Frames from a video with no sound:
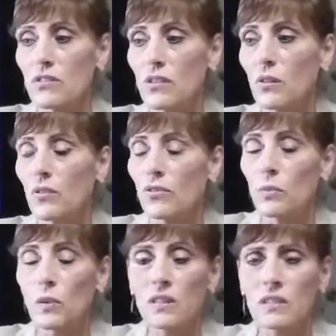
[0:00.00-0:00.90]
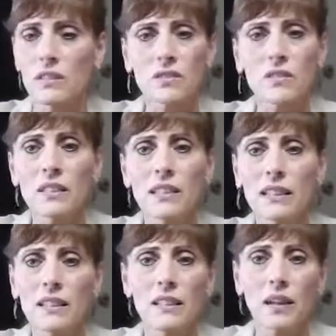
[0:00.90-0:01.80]
So if you're wondering if you need
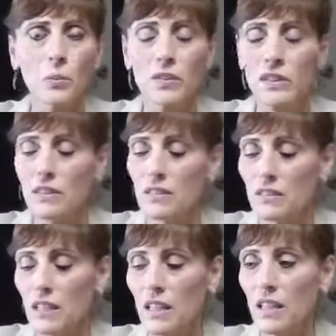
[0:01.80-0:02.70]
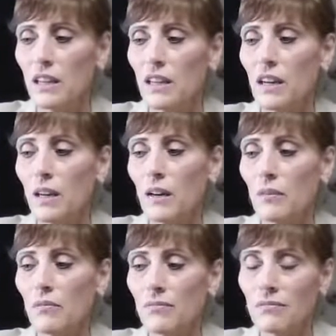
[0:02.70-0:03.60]
any help with this,
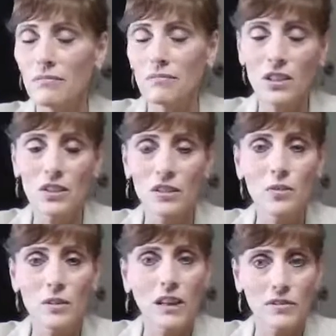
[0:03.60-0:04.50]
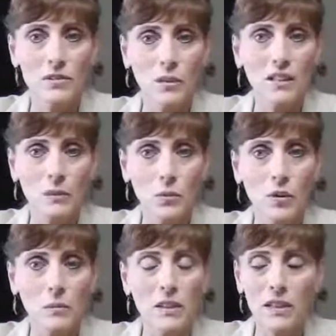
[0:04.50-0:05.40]
um, you know, you would have to make an
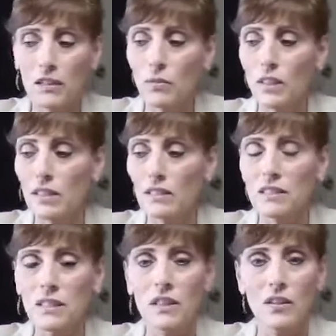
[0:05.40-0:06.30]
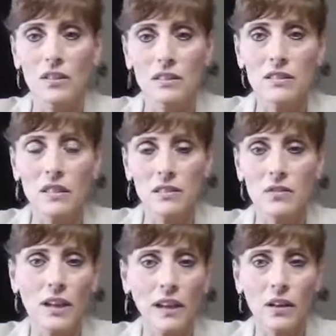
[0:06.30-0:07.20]
appointment and we can sit down and discuss,
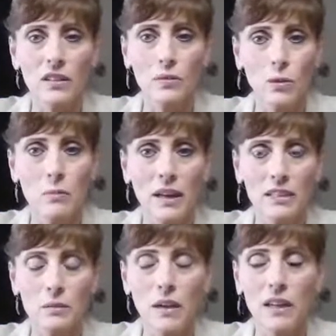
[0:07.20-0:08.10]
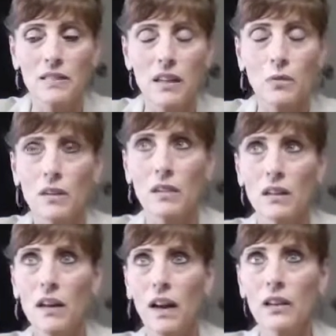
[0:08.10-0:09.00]
okay, how can we maximize, how can,
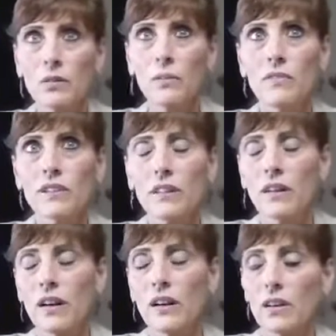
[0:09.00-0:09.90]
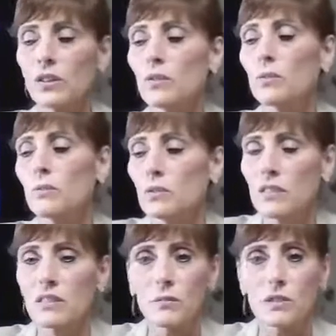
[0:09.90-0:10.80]
how can we figure out how your immune
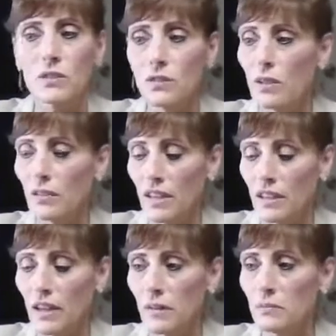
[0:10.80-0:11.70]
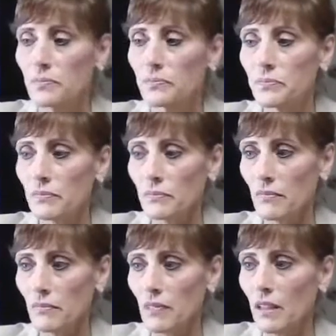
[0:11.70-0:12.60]
system is doing right now?
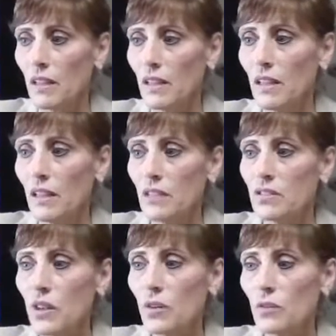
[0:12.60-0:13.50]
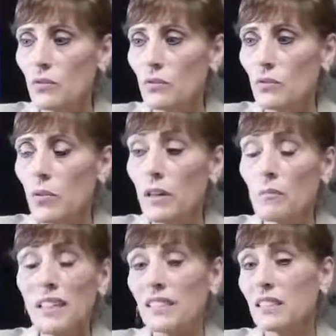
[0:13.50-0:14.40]
So what
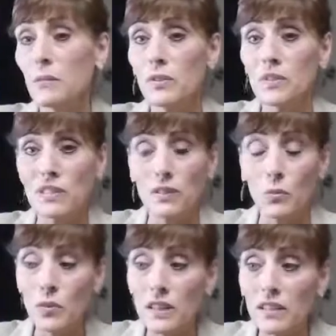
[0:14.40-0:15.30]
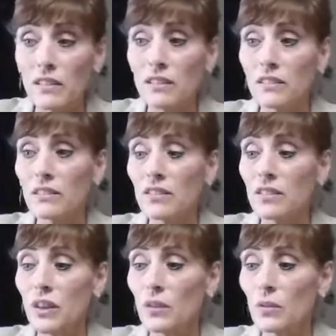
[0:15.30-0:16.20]
makes an immune system weak?
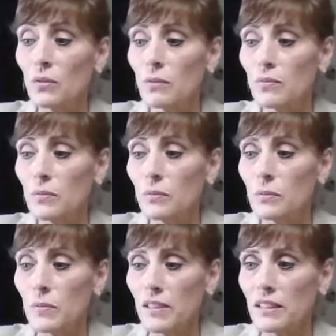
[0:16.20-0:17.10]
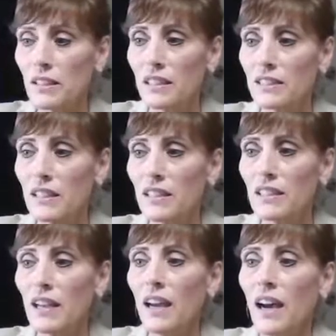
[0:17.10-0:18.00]
So, whoops, back to that slide.